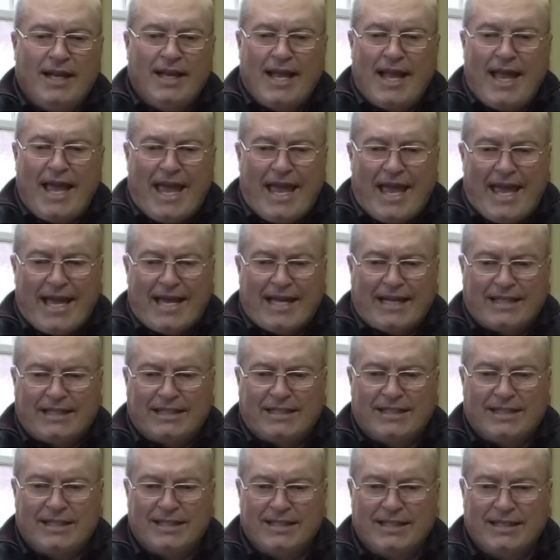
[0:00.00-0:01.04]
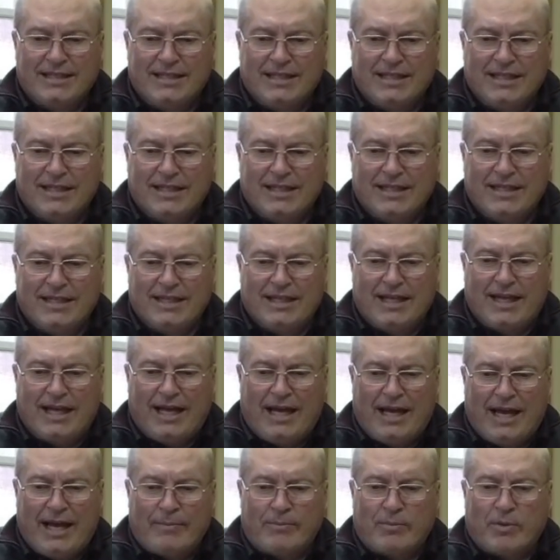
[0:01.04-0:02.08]
And
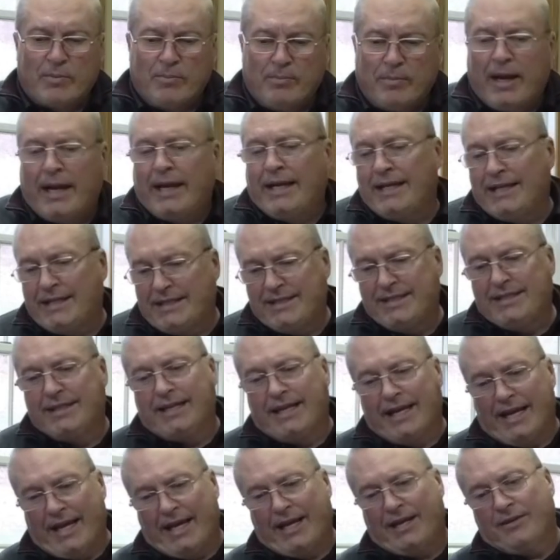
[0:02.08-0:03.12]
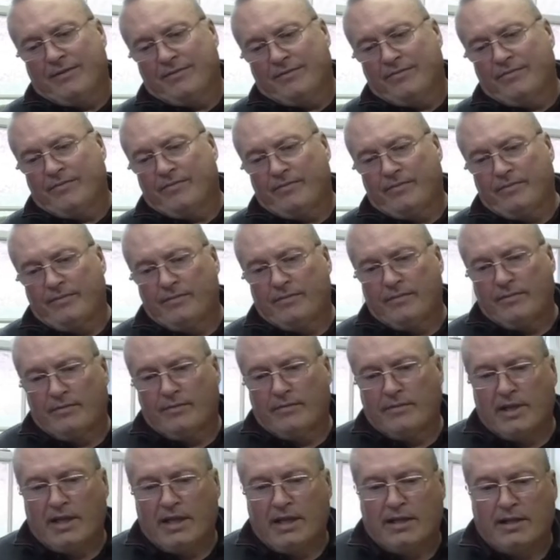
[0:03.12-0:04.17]
I'm reminded today,
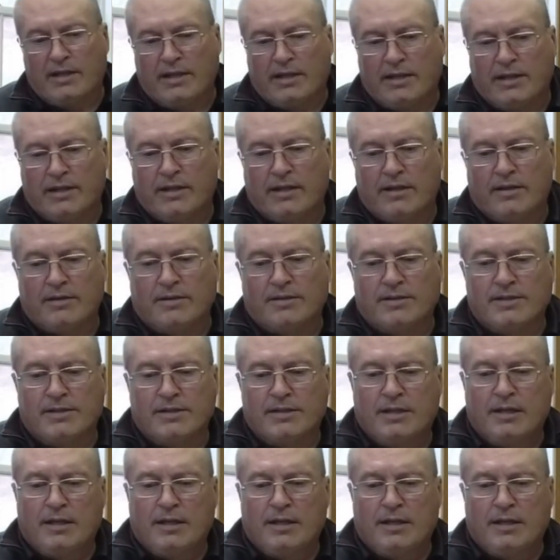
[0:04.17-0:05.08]
and, and there's